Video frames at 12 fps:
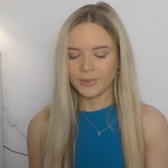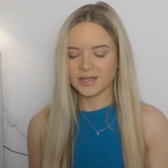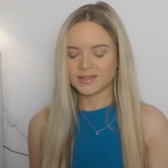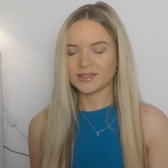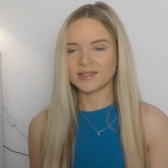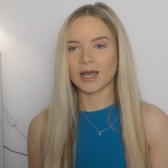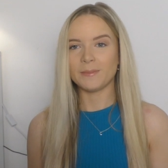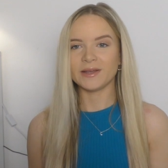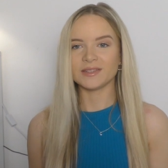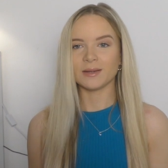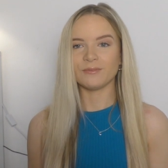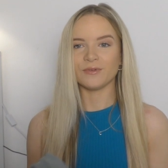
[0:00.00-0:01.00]
pieces that I
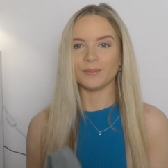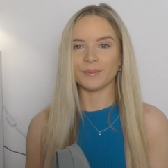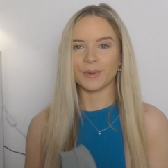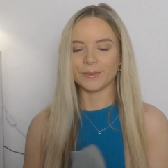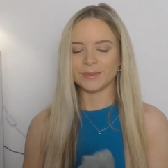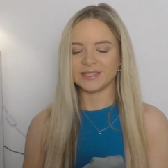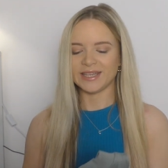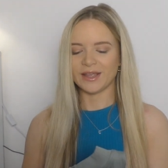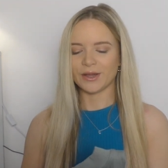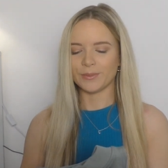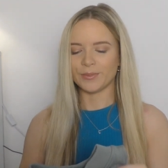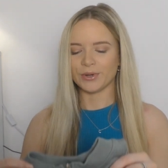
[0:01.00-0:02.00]
picked up from Bo&Tee
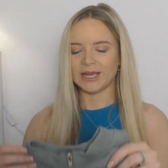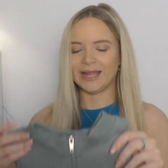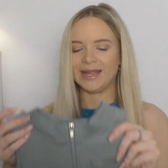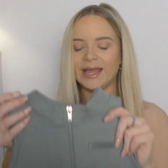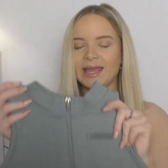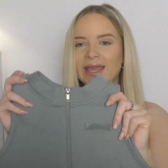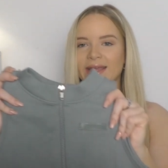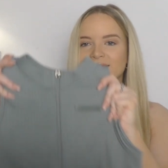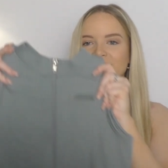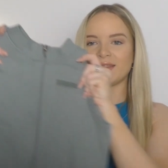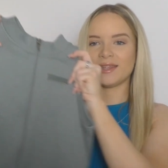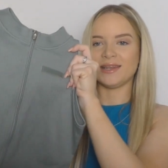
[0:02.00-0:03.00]
Opoly
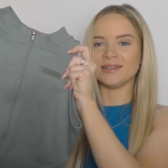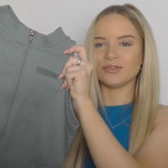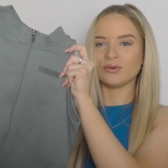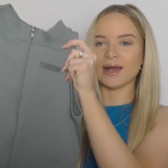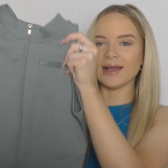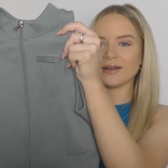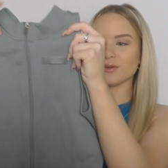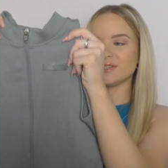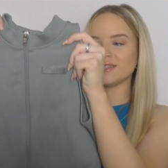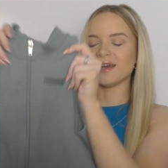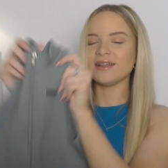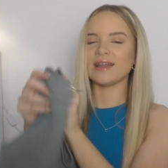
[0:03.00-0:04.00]
is the little aqua
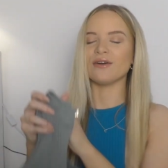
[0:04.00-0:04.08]
set.